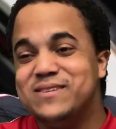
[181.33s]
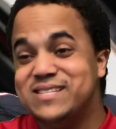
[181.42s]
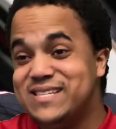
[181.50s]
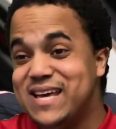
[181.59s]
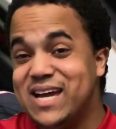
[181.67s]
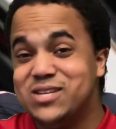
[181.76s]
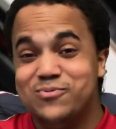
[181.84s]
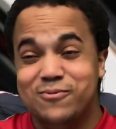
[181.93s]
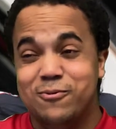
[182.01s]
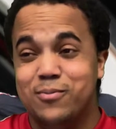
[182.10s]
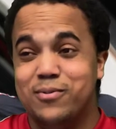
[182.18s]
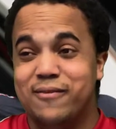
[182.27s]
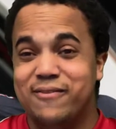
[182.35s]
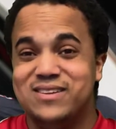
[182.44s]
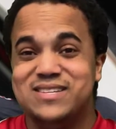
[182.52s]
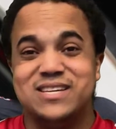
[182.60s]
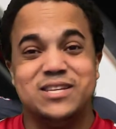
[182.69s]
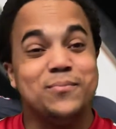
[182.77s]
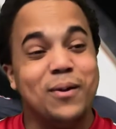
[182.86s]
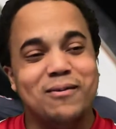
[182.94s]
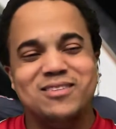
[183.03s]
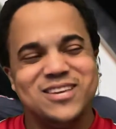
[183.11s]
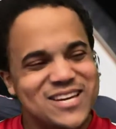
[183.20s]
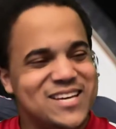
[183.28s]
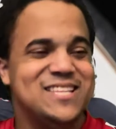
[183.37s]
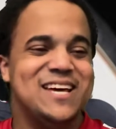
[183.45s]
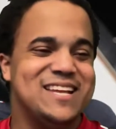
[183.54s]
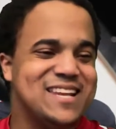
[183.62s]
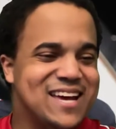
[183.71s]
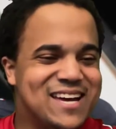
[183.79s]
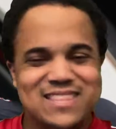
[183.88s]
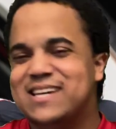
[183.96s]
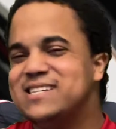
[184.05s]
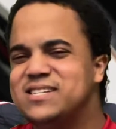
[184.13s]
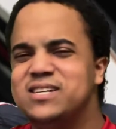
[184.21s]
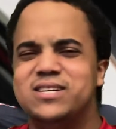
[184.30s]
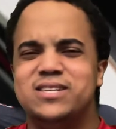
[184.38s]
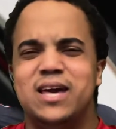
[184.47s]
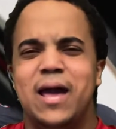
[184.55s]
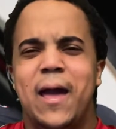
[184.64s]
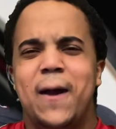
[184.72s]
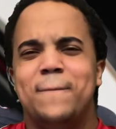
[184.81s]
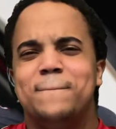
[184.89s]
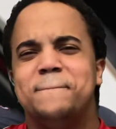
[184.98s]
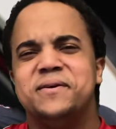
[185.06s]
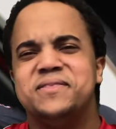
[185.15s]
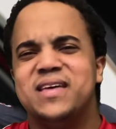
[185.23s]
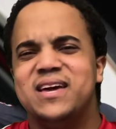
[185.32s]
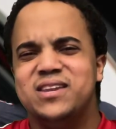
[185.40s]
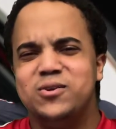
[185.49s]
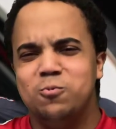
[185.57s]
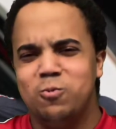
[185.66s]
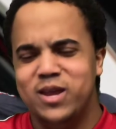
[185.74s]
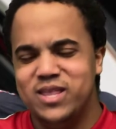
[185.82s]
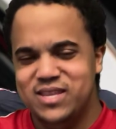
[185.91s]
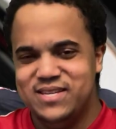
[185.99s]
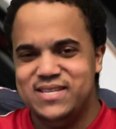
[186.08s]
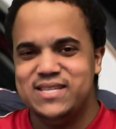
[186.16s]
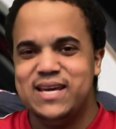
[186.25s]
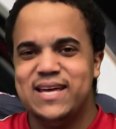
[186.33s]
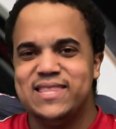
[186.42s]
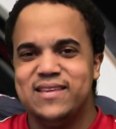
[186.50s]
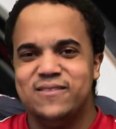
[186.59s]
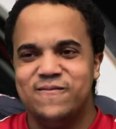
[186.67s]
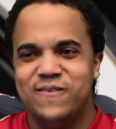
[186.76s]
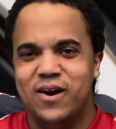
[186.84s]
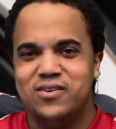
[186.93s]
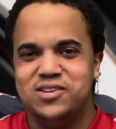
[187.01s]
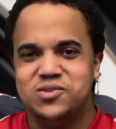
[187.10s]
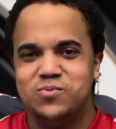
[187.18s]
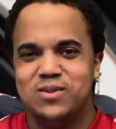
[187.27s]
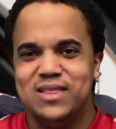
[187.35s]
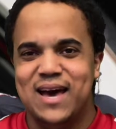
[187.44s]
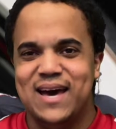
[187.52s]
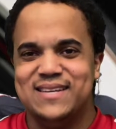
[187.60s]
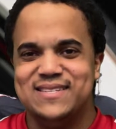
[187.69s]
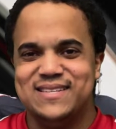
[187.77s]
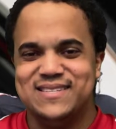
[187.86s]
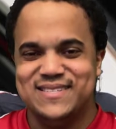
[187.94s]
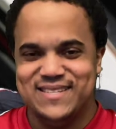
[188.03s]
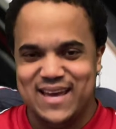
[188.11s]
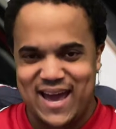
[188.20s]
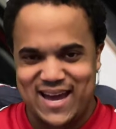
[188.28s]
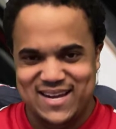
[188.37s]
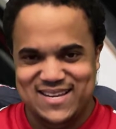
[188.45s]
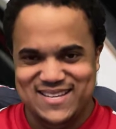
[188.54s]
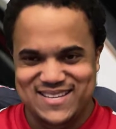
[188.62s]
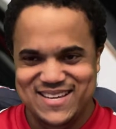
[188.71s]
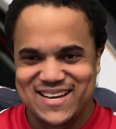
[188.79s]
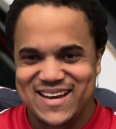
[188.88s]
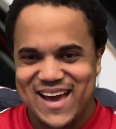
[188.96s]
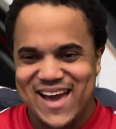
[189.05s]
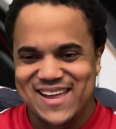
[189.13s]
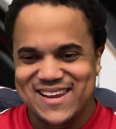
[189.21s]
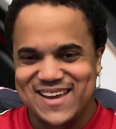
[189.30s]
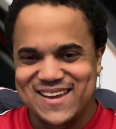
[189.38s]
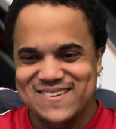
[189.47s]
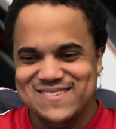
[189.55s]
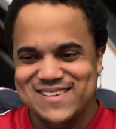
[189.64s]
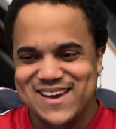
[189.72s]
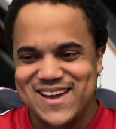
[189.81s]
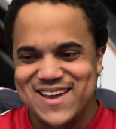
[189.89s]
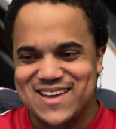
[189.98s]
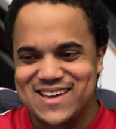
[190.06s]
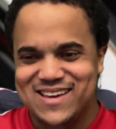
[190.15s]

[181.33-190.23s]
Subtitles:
in sacks with 4.5 sacks, you probably look at that, that's good. But then you read the stat that the Falcons were last in sacks, and then you're like,